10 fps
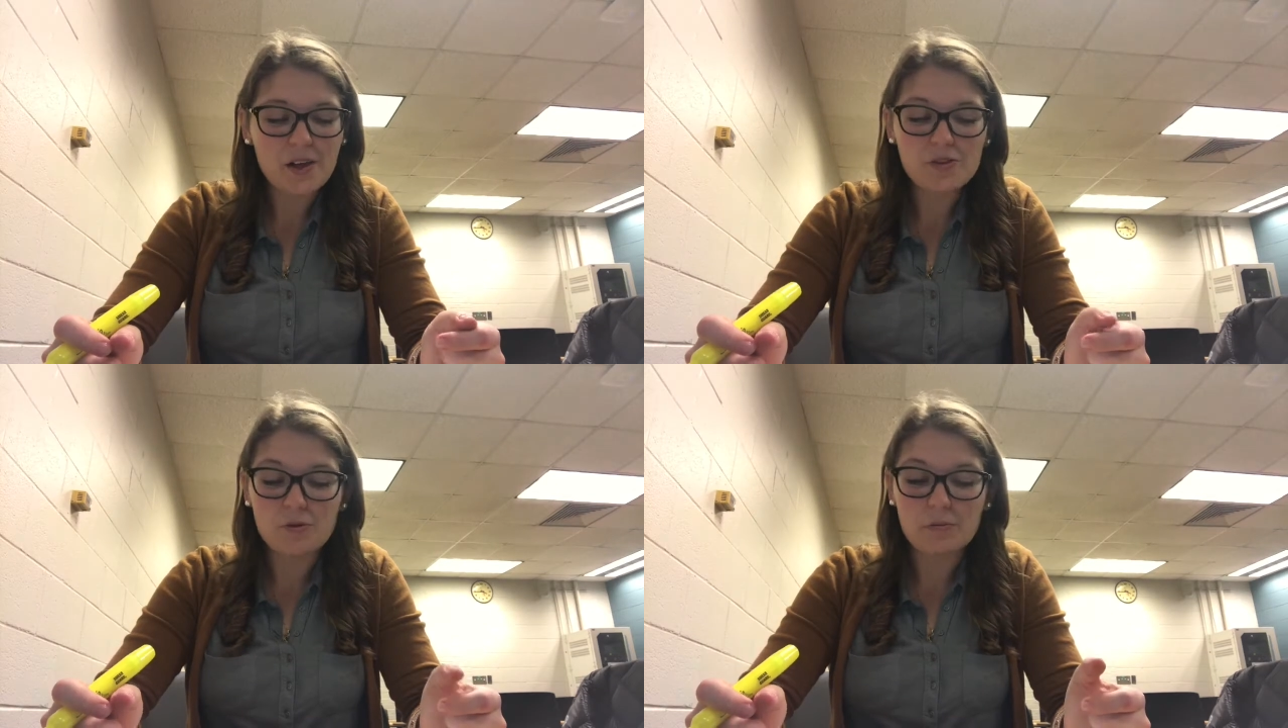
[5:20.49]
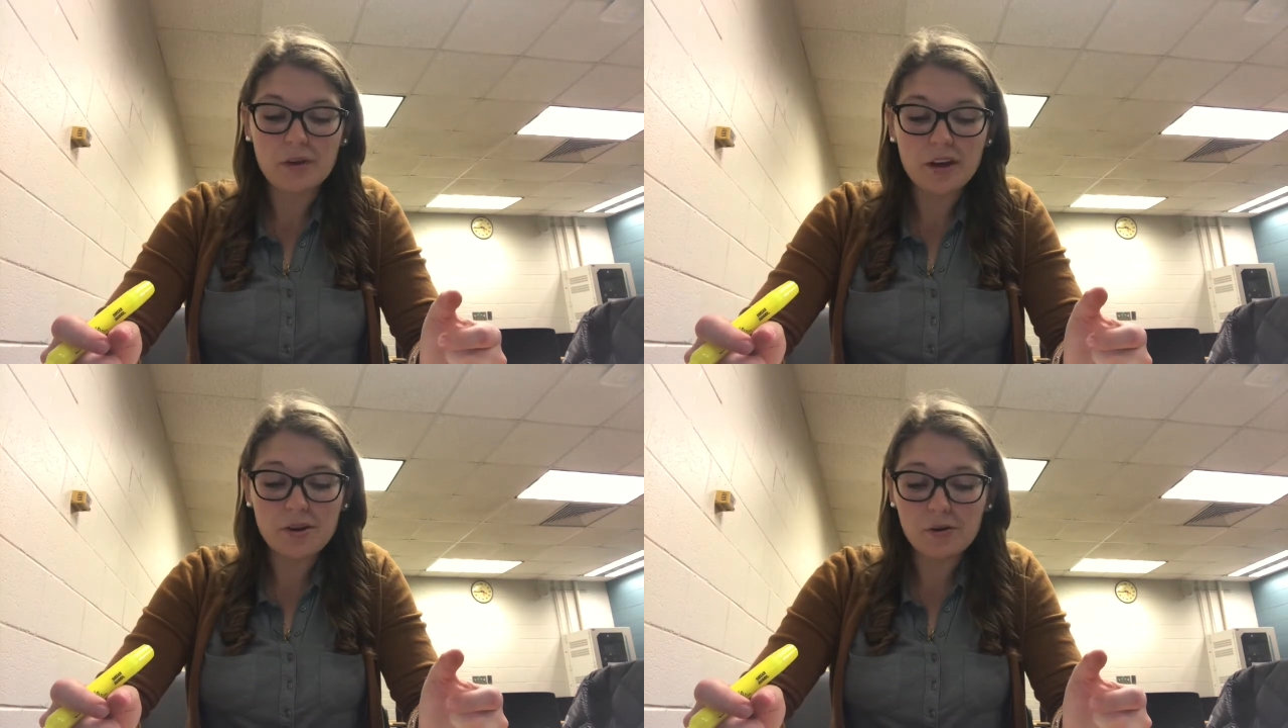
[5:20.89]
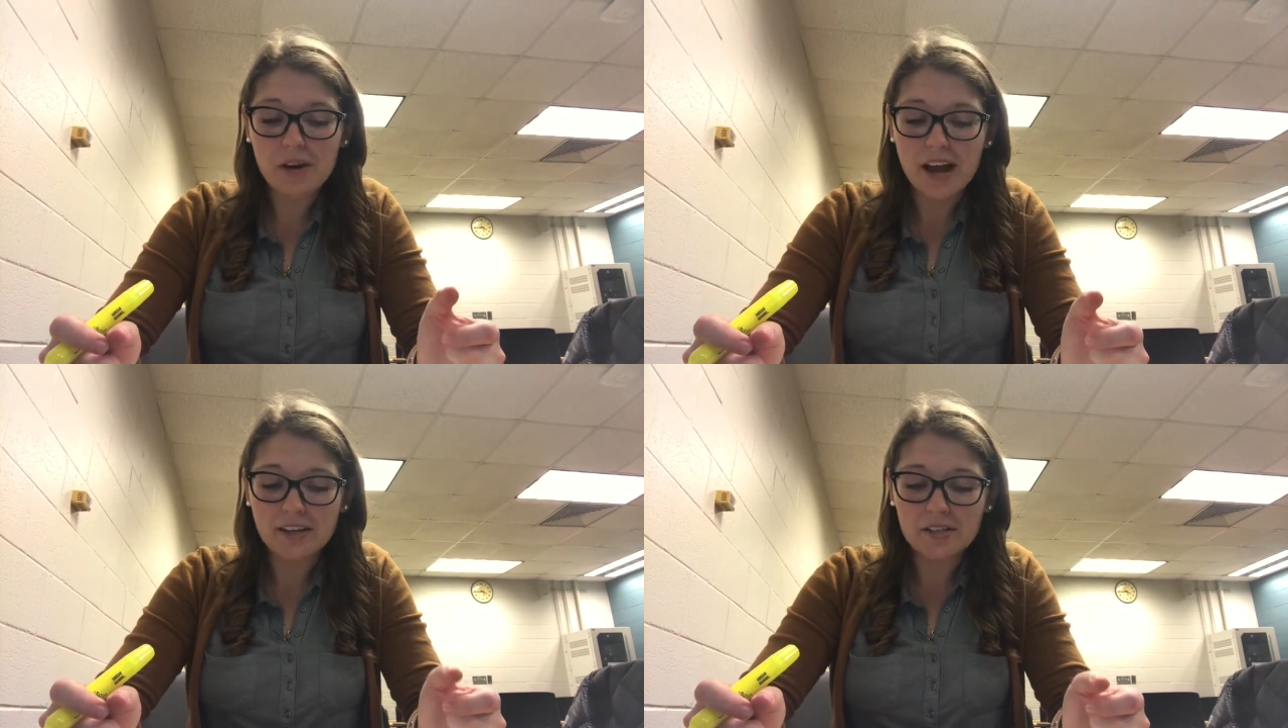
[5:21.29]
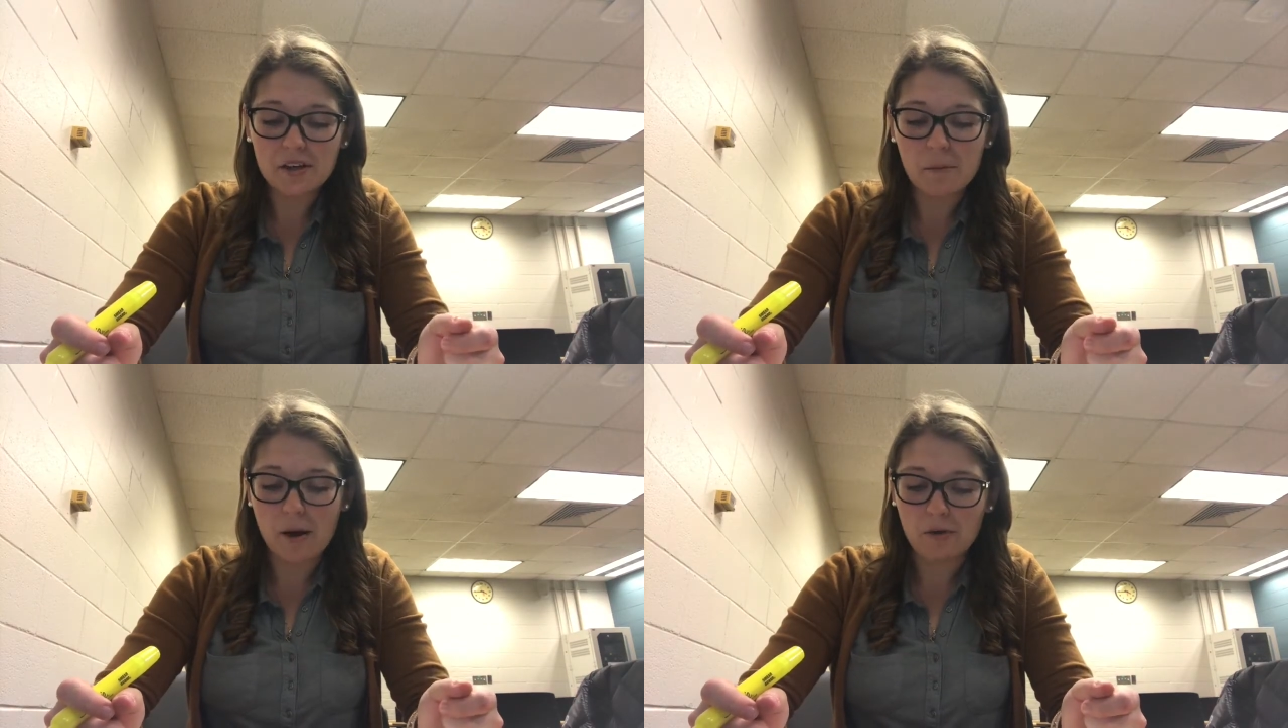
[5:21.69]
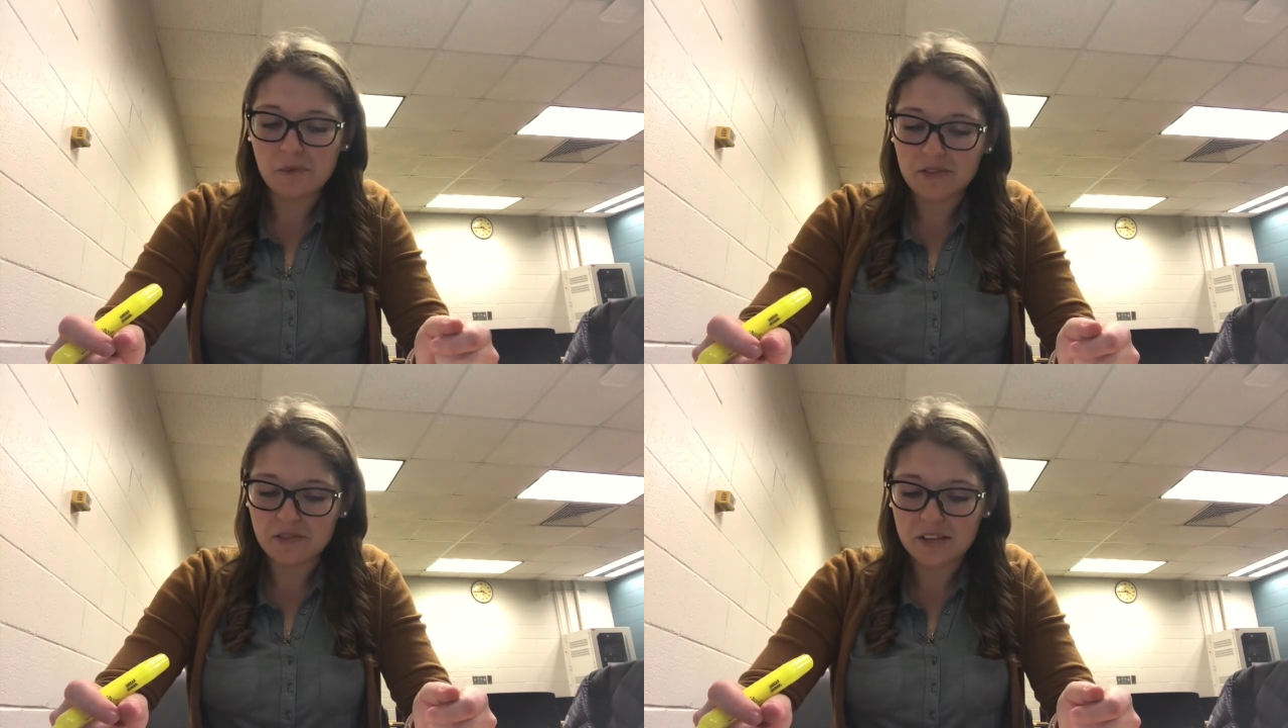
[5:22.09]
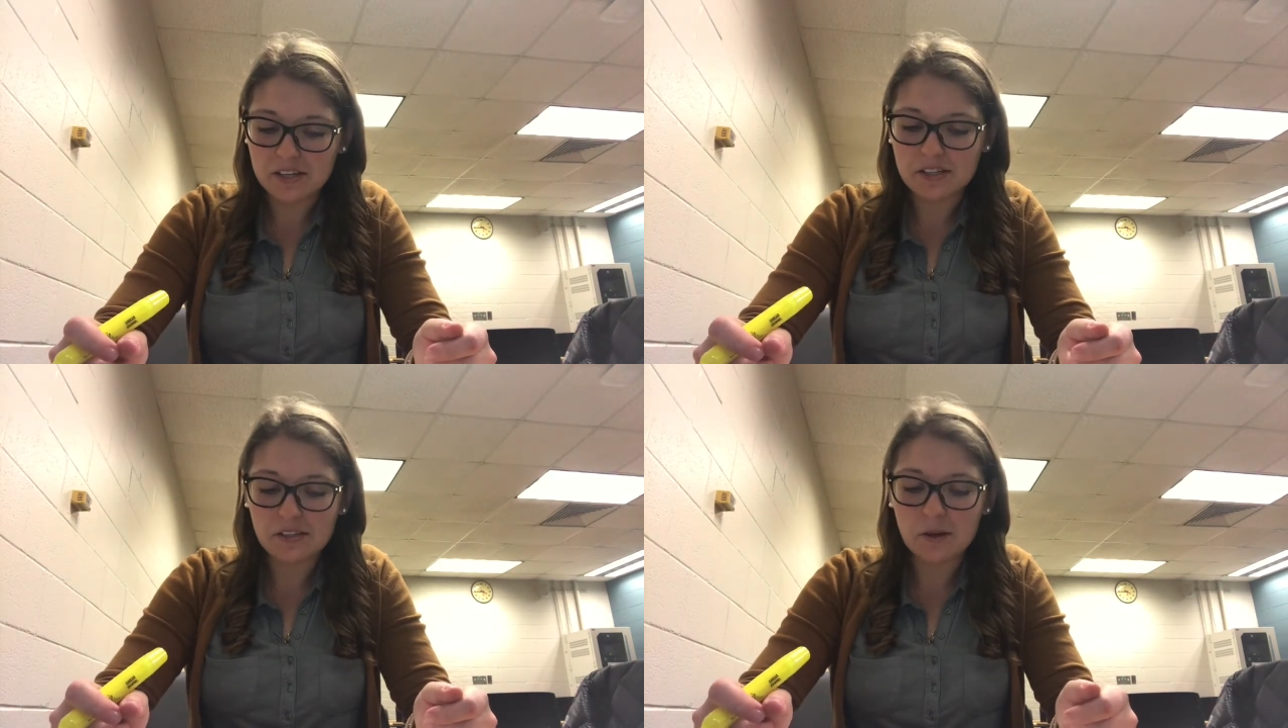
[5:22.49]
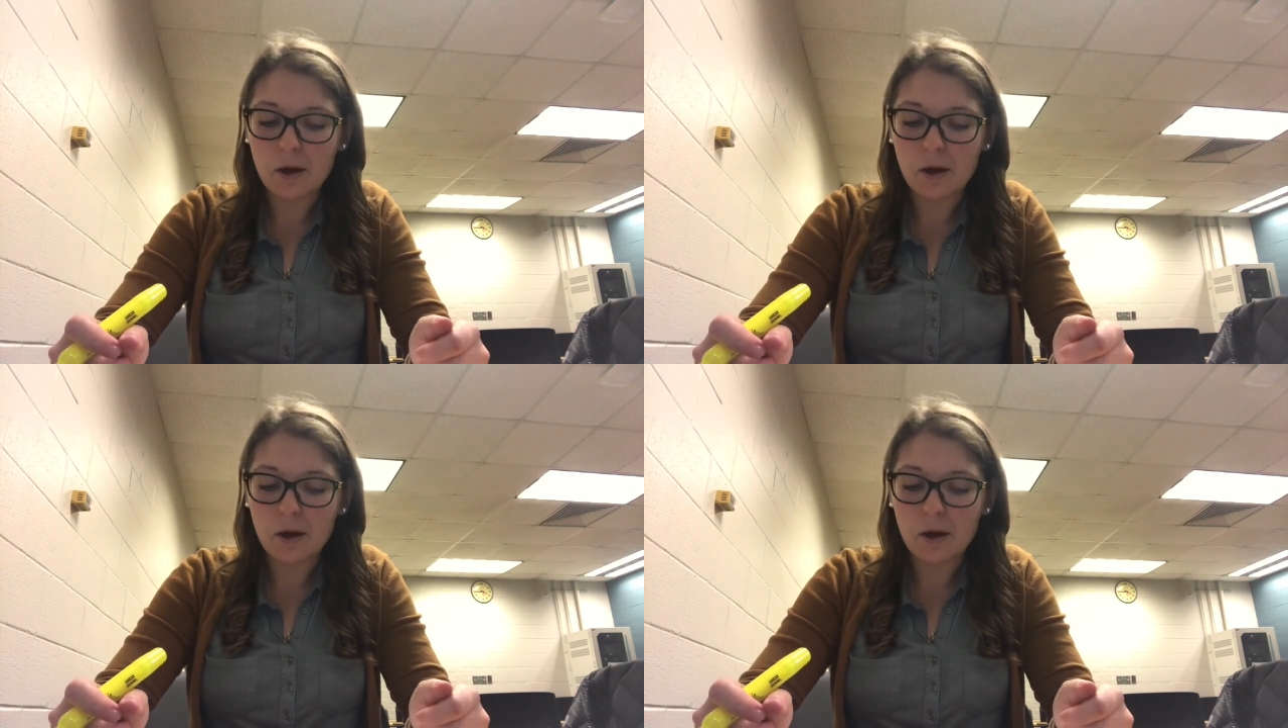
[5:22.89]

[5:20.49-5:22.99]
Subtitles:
The mignonette about my feet,